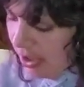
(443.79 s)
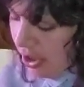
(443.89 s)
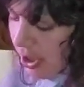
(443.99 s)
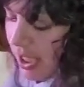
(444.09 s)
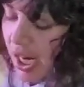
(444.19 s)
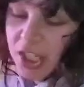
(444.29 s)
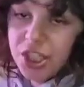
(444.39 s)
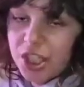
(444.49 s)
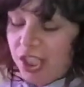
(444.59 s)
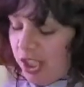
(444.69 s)
or
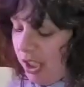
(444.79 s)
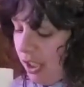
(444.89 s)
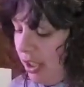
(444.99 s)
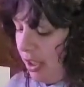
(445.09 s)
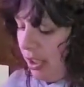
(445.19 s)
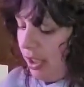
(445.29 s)
section.